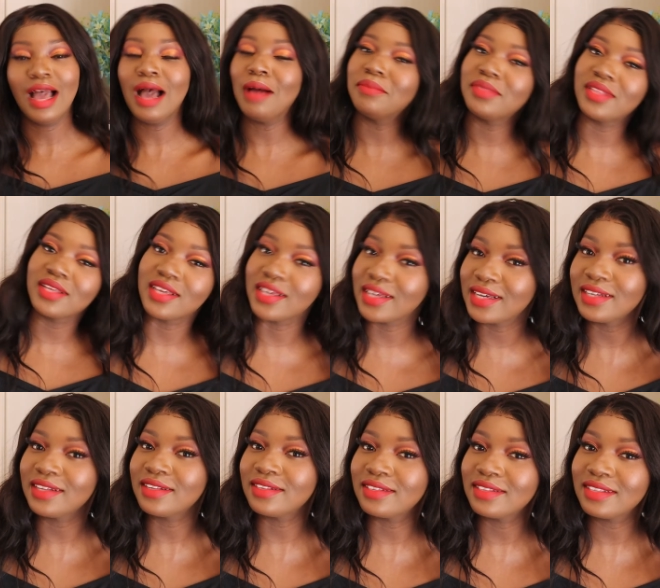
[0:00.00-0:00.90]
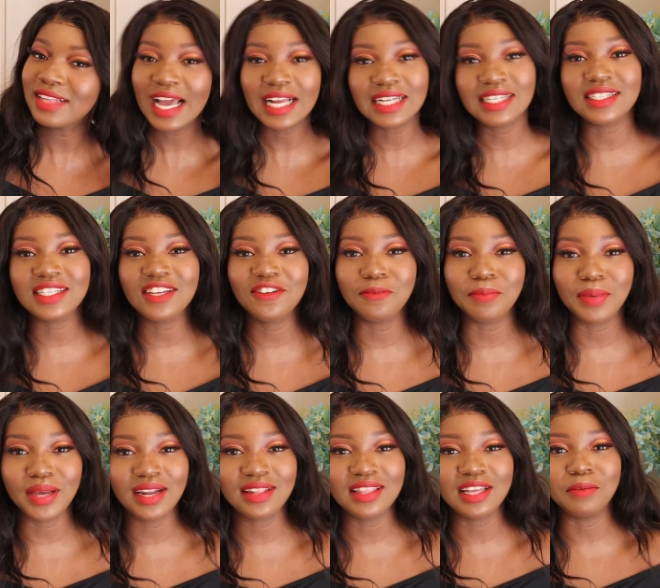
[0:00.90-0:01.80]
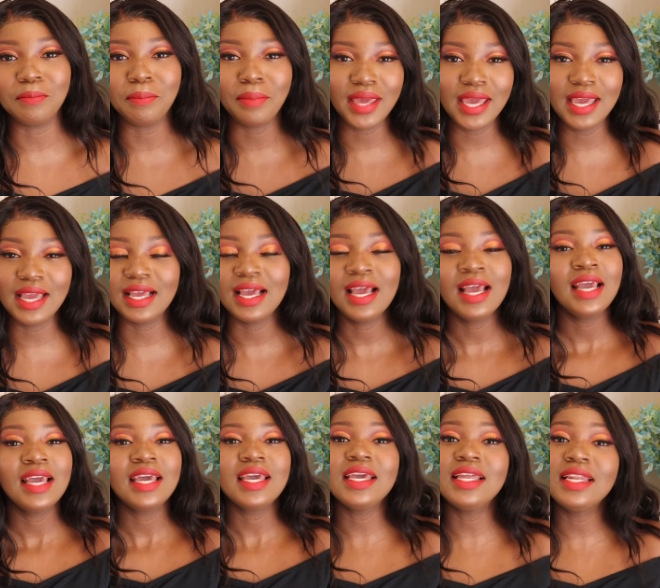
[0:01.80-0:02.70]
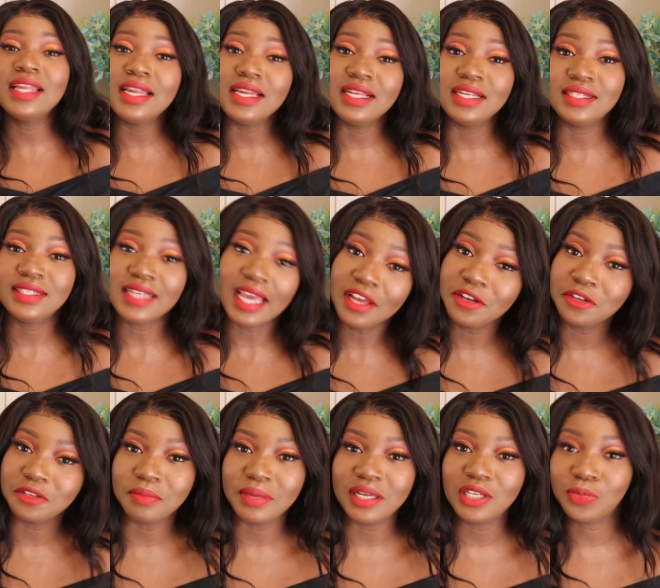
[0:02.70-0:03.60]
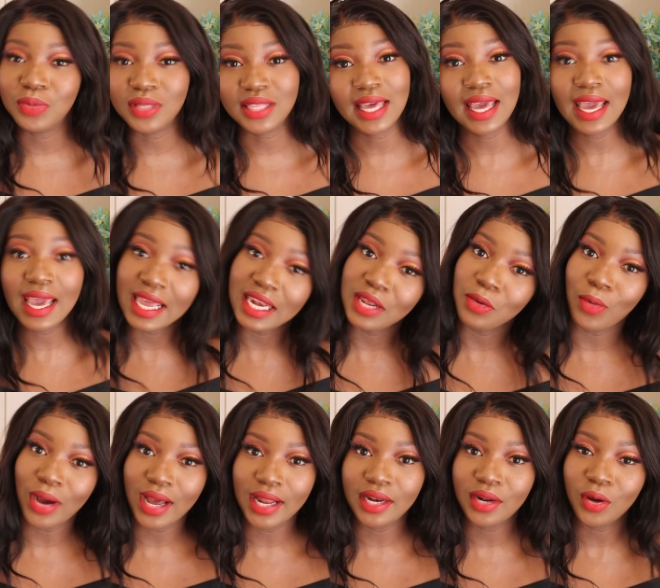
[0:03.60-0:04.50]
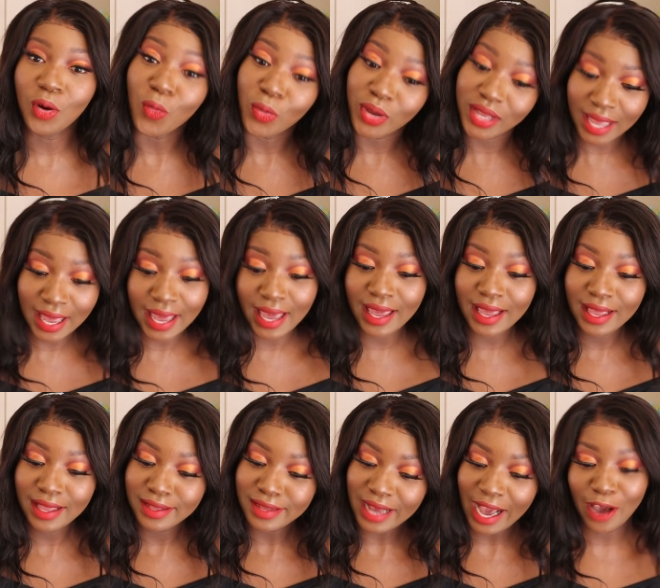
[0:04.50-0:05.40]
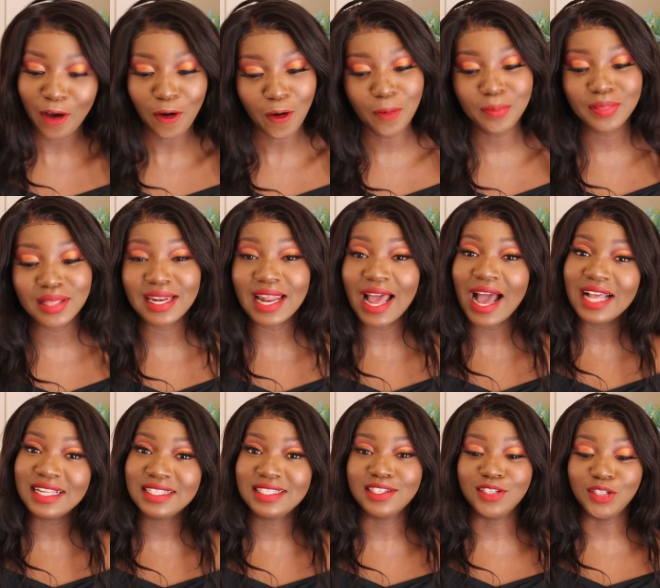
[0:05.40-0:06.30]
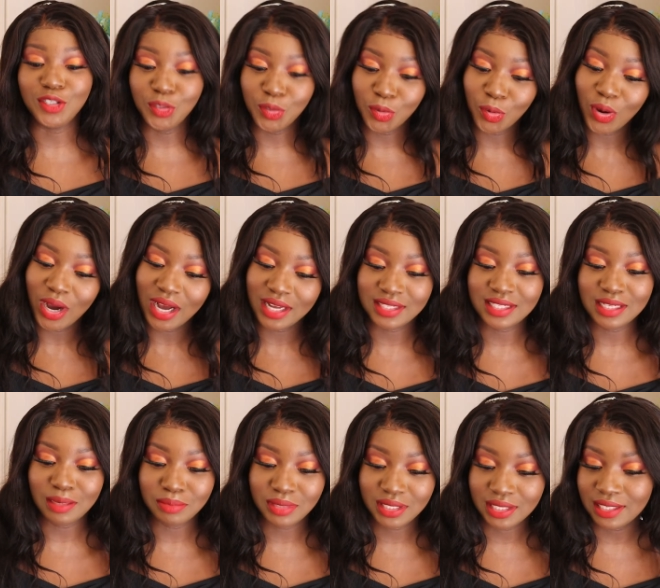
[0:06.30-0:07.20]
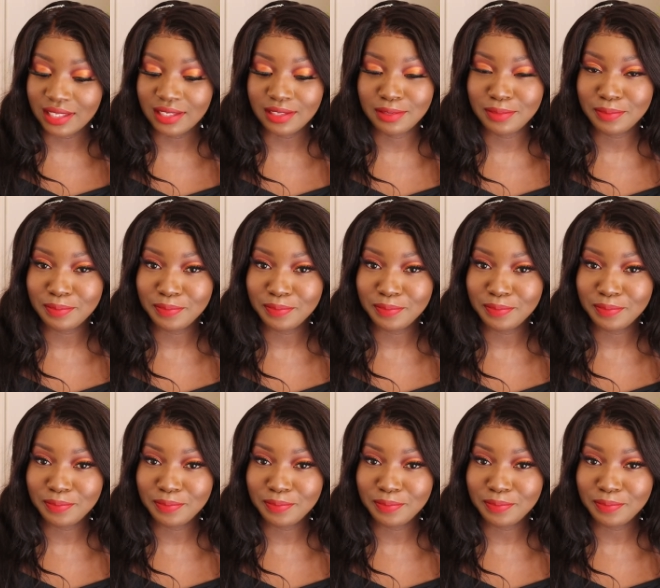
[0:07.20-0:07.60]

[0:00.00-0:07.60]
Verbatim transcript: I'm the girl. I deserve better than being in an entanglement with anyone, okay? I hope that answers your assumption.